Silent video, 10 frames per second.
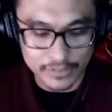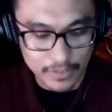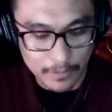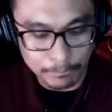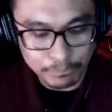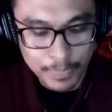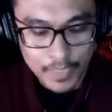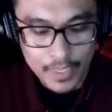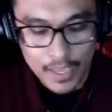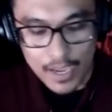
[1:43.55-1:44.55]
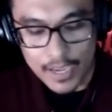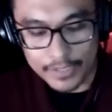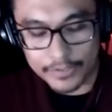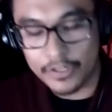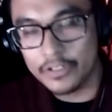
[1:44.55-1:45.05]
So I
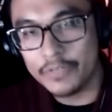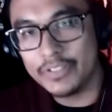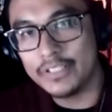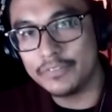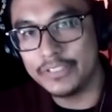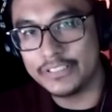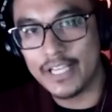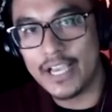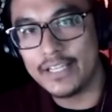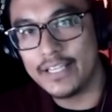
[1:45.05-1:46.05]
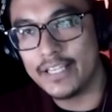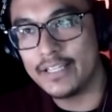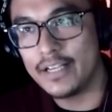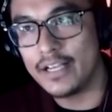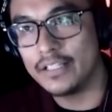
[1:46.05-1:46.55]
currently reside
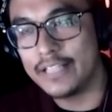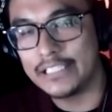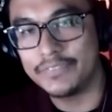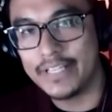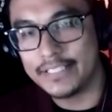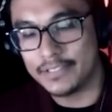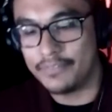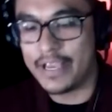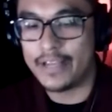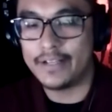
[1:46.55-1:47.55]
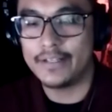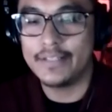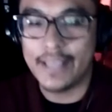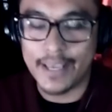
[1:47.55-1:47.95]
in Las Vegas, Nevada,